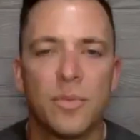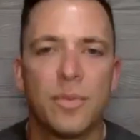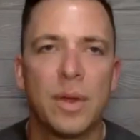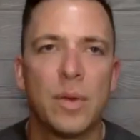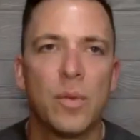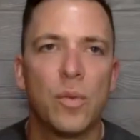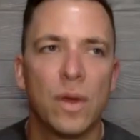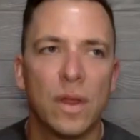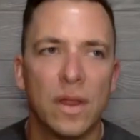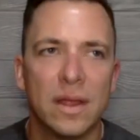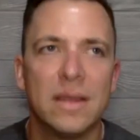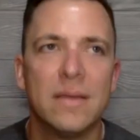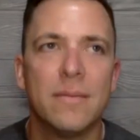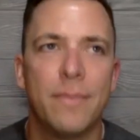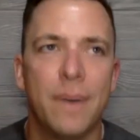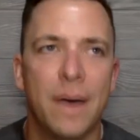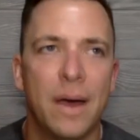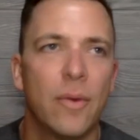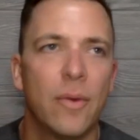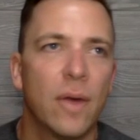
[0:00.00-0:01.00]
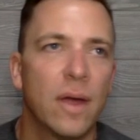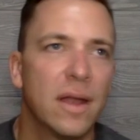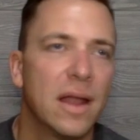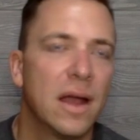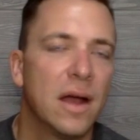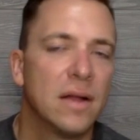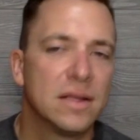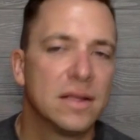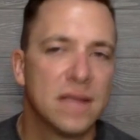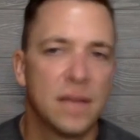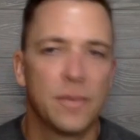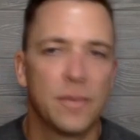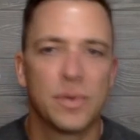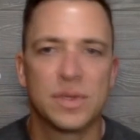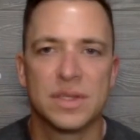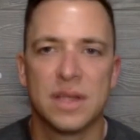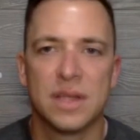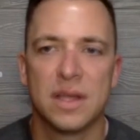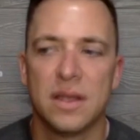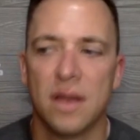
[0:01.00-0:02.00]
be willing to bet right now
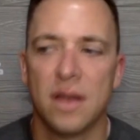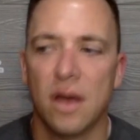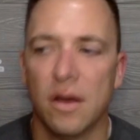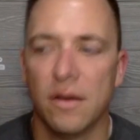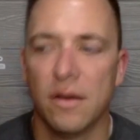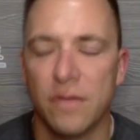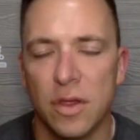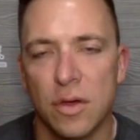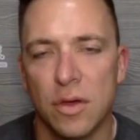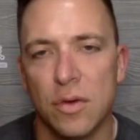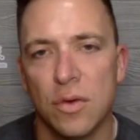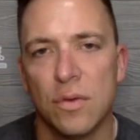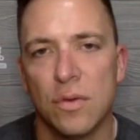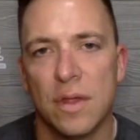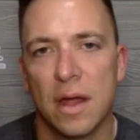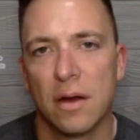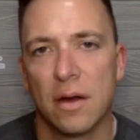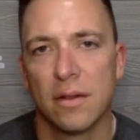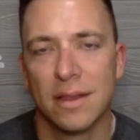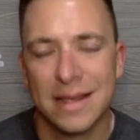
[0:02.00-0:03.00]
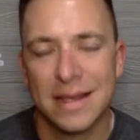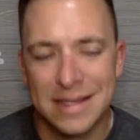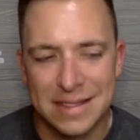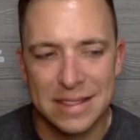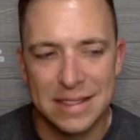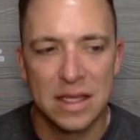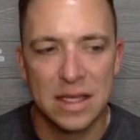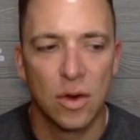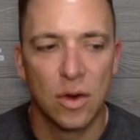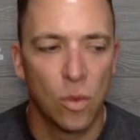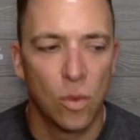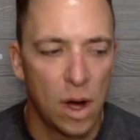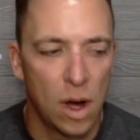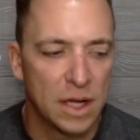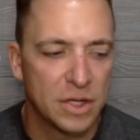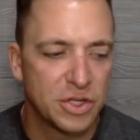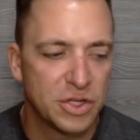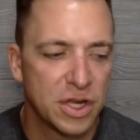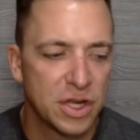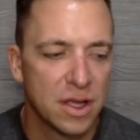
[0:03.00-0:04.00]
10% of you that are listening or
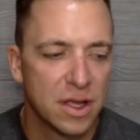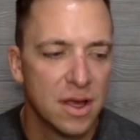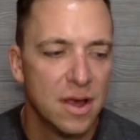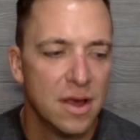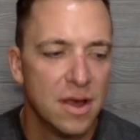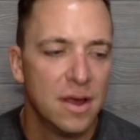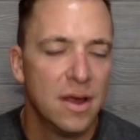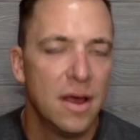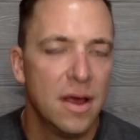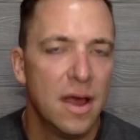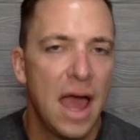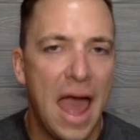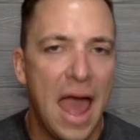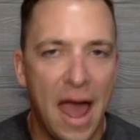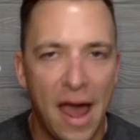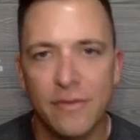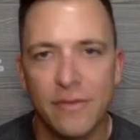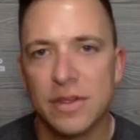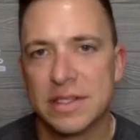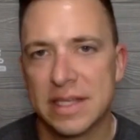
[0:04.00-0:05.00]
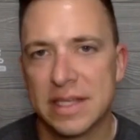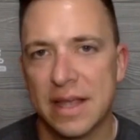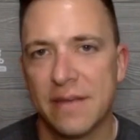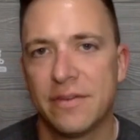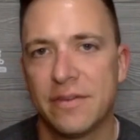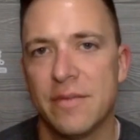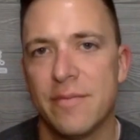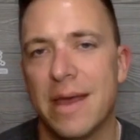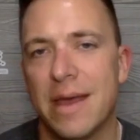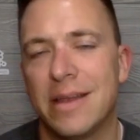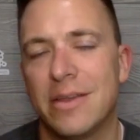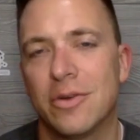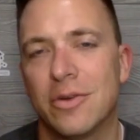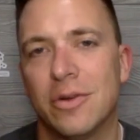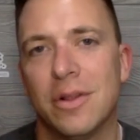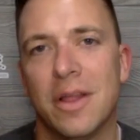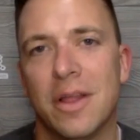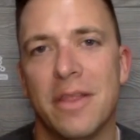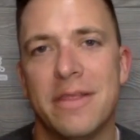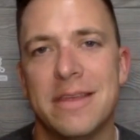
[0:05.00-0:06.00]
watching have a safety
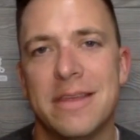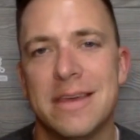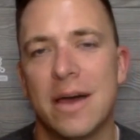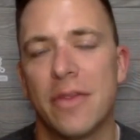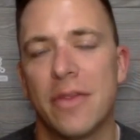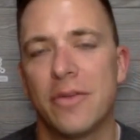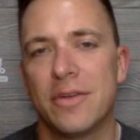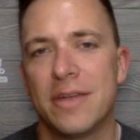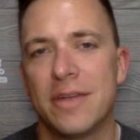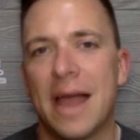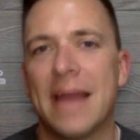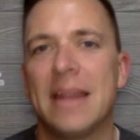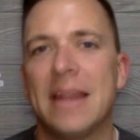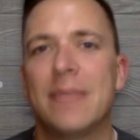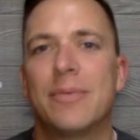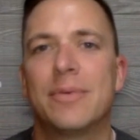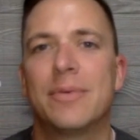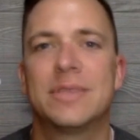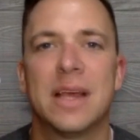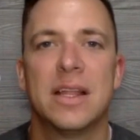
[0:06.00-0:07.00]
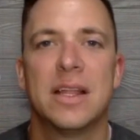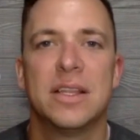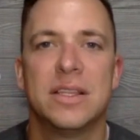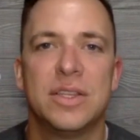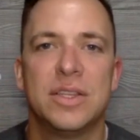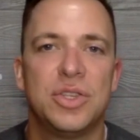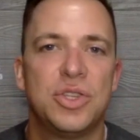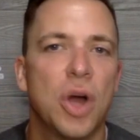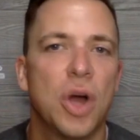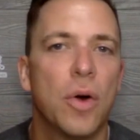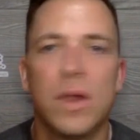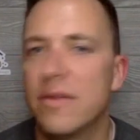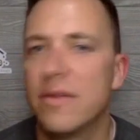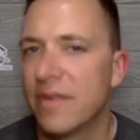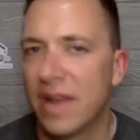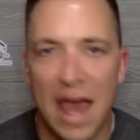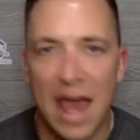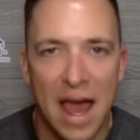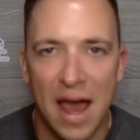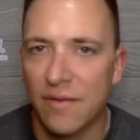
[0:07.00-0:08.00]
manual. The other 90% don't
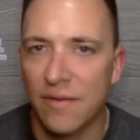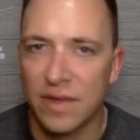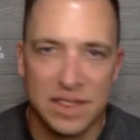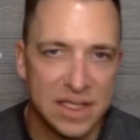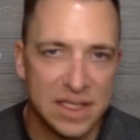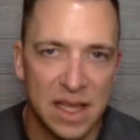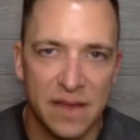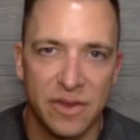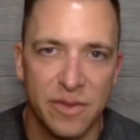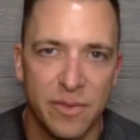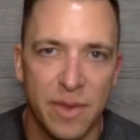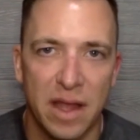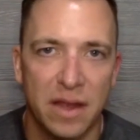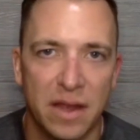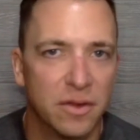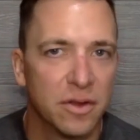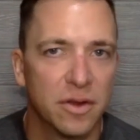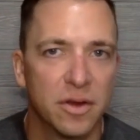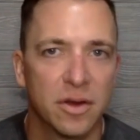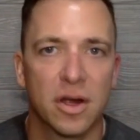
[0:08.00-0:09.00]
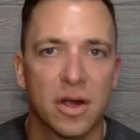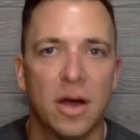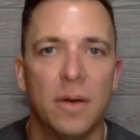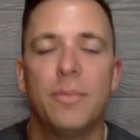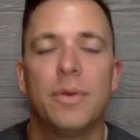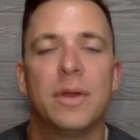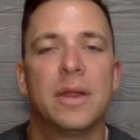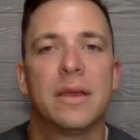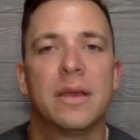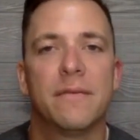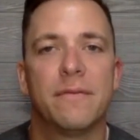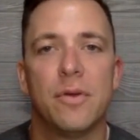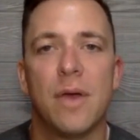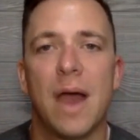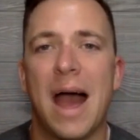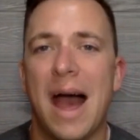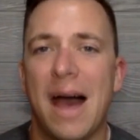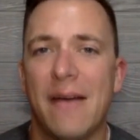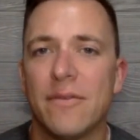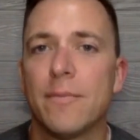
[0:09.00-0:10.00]
even have a safety manual in your company. If you
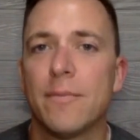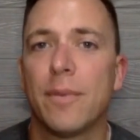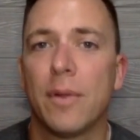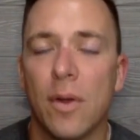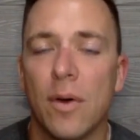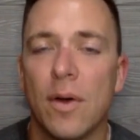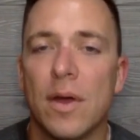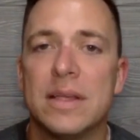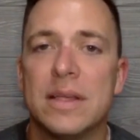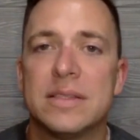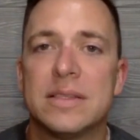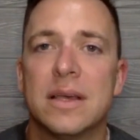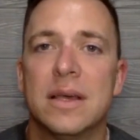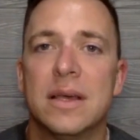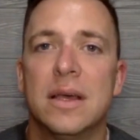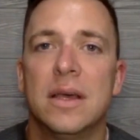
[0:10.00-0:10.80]
have employees,